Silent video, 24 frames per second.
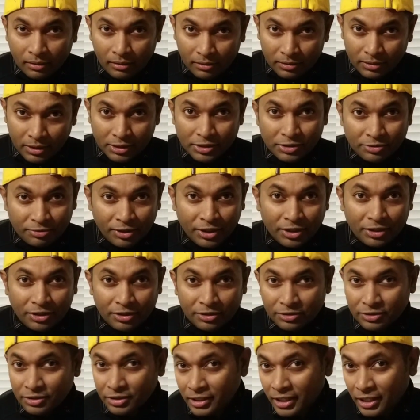this
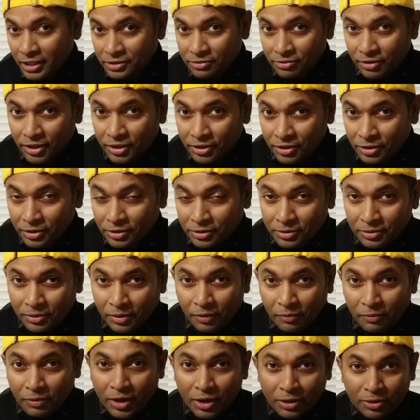video, today's video,
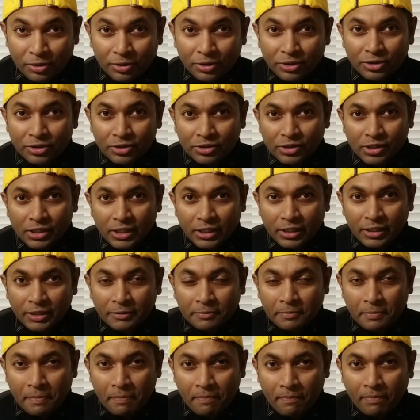we are going to see
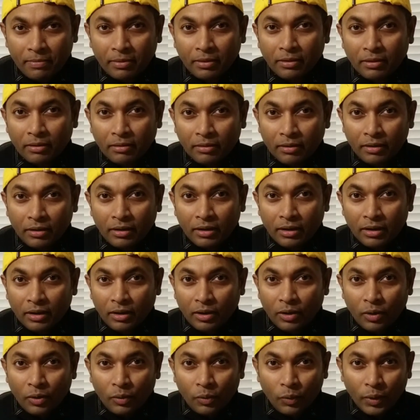
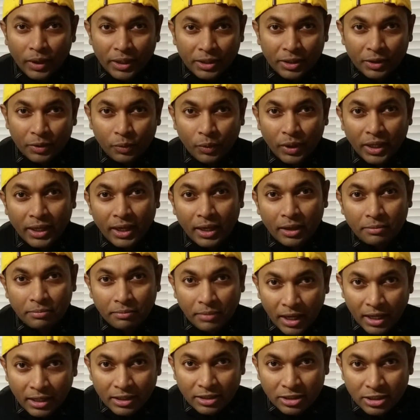whether we can
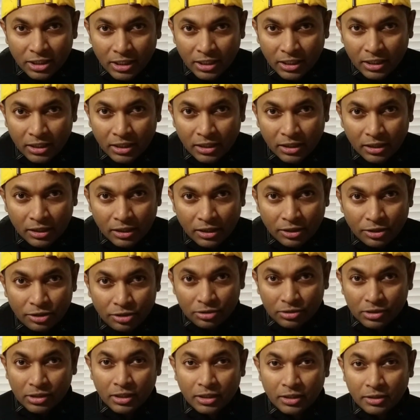make tea
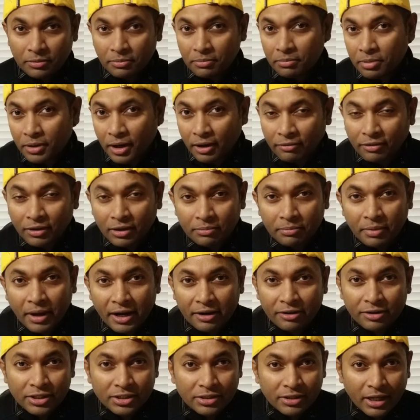using Breville
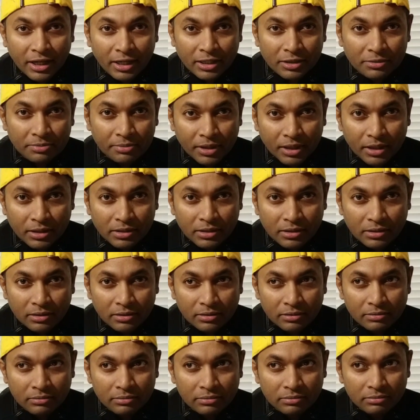Barista Express.
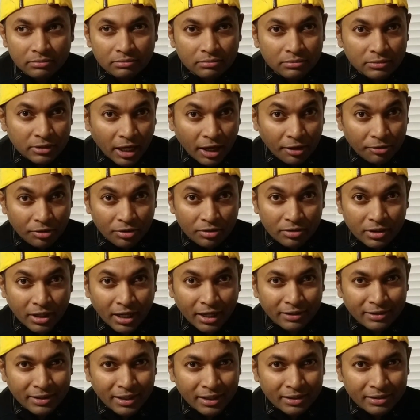Have you
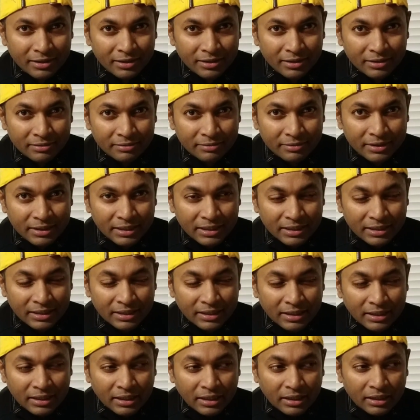tried that?
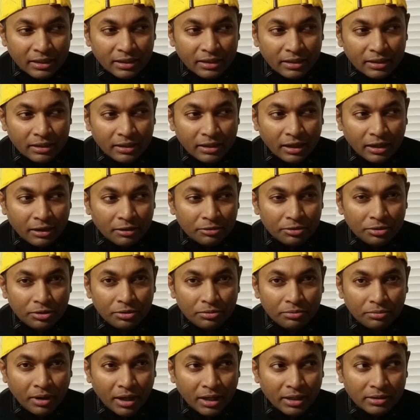Now, you
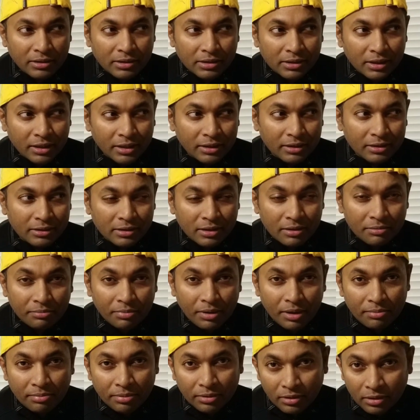might see some
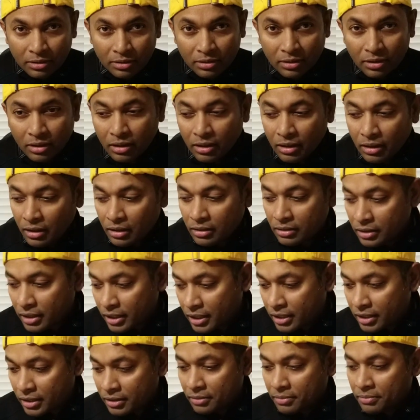people,
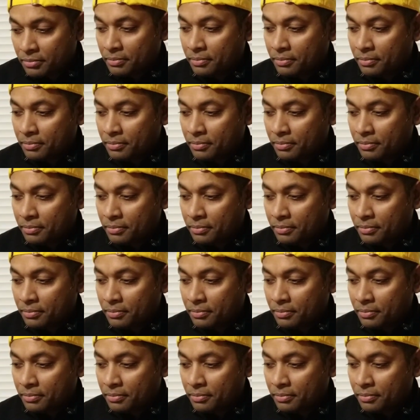they